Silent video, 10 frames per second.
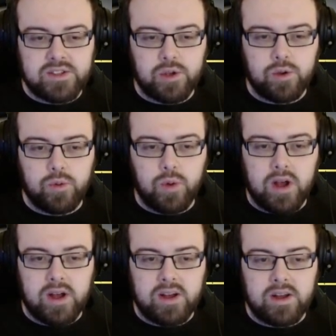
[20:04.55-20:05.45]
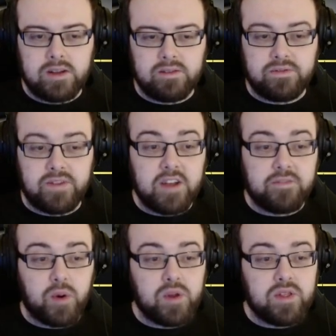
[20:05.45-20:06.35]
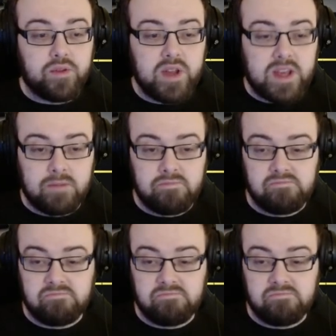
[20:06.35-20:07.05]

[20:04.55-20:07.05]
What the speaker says: to 5.3,